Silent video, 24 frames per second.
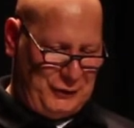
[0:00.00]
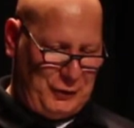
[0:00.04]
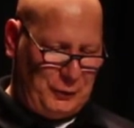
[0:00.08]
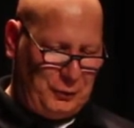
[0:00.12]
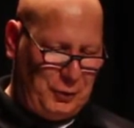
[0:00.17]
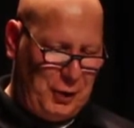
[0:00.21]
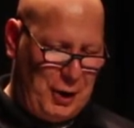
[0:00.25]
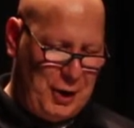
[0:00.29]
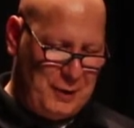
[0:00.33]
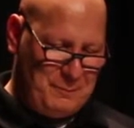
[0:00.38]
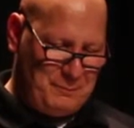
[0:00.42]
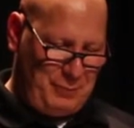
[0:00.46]
to
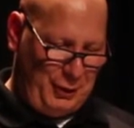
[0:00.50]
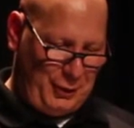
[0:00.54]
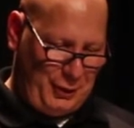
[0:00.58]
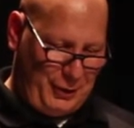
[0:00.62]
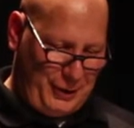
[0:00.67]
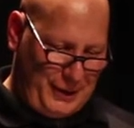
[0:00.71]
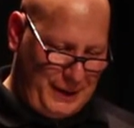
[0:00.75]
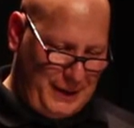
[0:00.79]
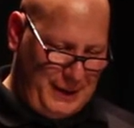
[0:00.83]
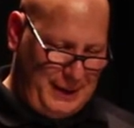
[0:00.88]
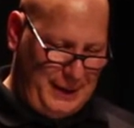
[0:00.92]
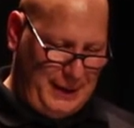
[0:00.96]
Ron
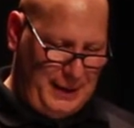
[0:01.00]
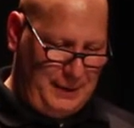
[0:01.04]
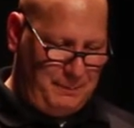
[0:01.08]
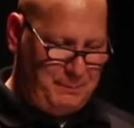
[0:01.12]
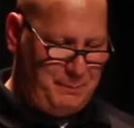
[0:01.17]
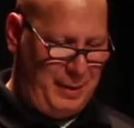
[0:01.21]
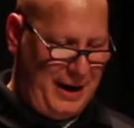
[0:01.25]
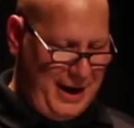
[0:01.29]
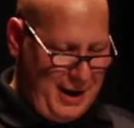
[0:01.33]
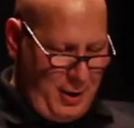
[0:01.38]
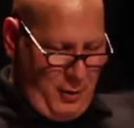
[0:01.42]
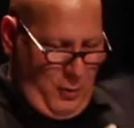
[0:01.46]
Burgundy,
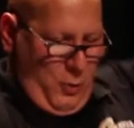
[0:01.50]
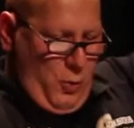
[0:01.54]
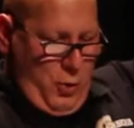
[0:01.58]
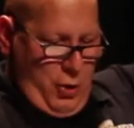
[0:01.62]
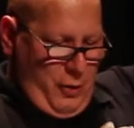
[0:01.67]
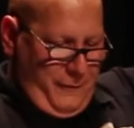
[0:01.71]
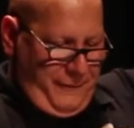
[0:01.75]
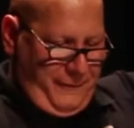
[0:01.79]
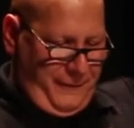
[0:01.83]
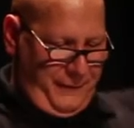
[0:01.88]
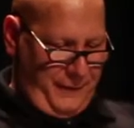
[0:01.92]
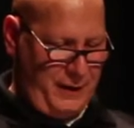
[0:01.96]

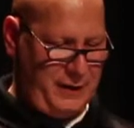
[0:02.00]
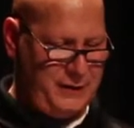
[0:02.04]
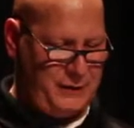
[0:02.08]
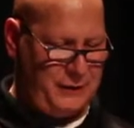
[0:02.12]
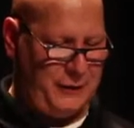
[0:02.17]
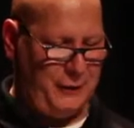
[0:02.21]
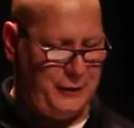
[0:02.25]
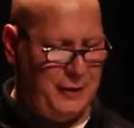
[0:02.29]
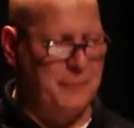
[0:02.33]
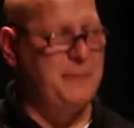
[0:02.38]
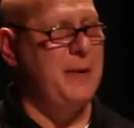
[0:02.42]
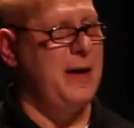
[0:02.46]
Beowulf is
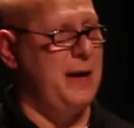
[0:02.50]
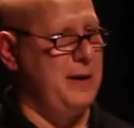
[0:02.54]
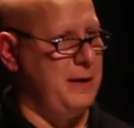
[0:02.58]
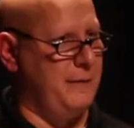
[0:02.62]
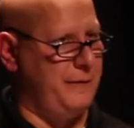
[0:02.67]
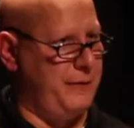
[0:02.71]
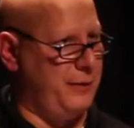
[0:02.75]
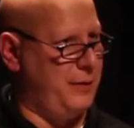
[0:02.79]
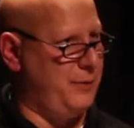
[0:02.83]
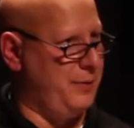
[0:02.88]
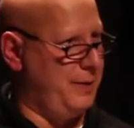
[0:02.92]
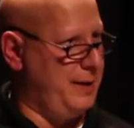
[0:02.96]
to the men
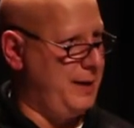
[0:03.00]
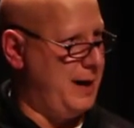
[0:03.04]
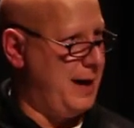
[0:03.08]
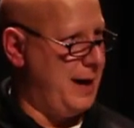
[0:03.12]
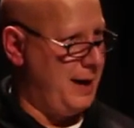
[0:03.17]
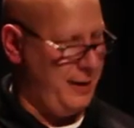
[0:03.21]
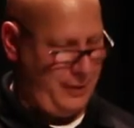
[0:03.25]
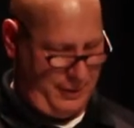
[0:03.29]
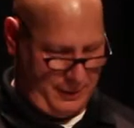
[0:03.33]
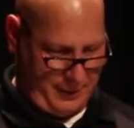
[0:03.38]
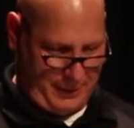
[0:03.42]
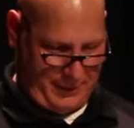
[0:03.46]
of the
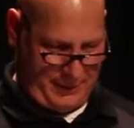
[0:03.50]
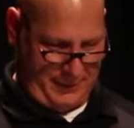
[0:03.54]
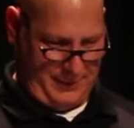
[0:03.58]
gridiron.